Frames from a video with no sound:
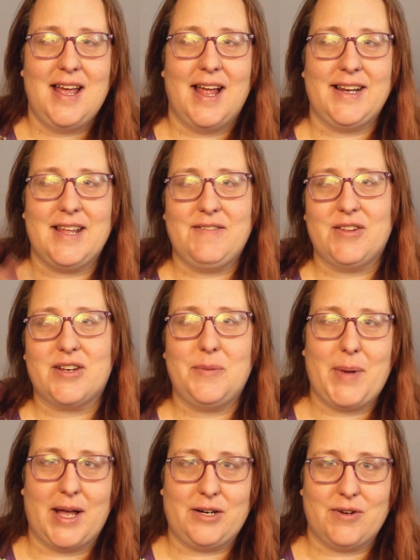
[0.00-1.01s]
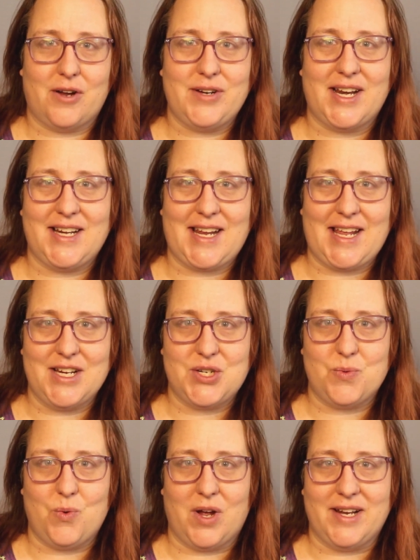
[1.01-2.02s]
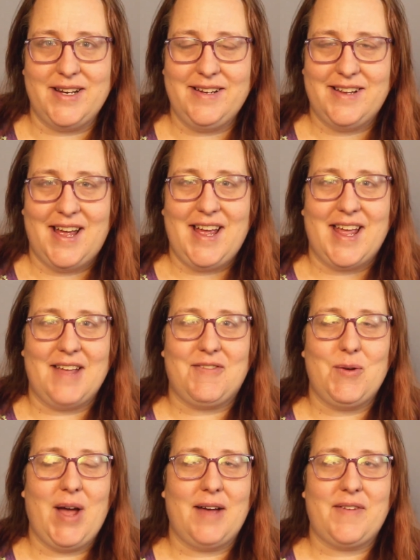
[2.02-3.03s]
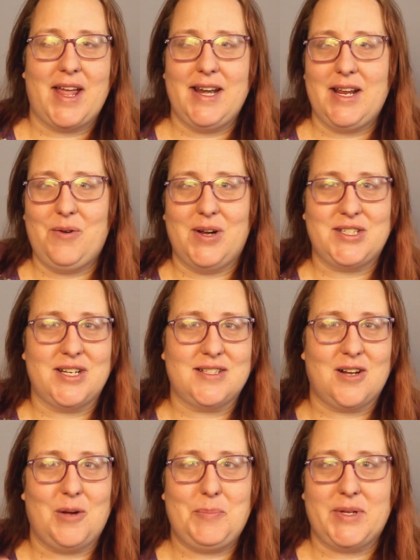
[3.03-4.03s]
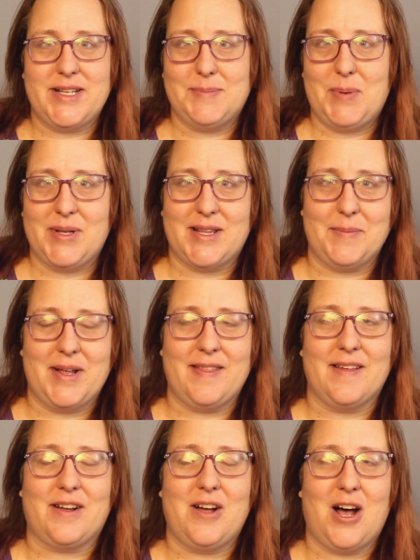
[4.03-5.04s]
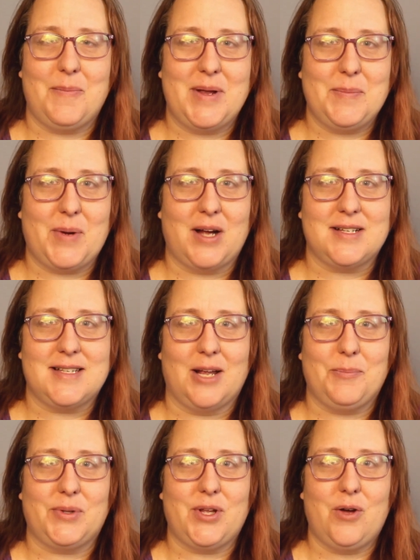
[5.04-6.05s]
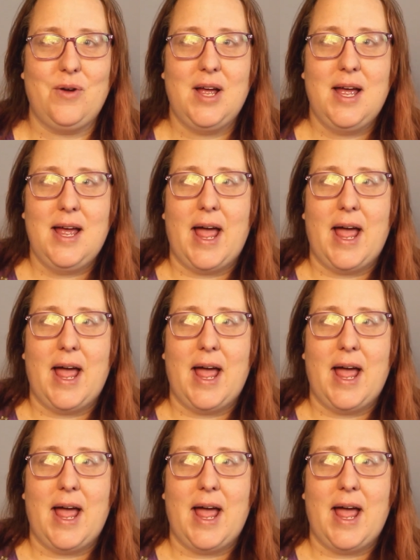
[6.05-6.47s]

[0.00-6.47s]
and give you a little background in each one. If you have any questions at all, please put them in the comment box down below.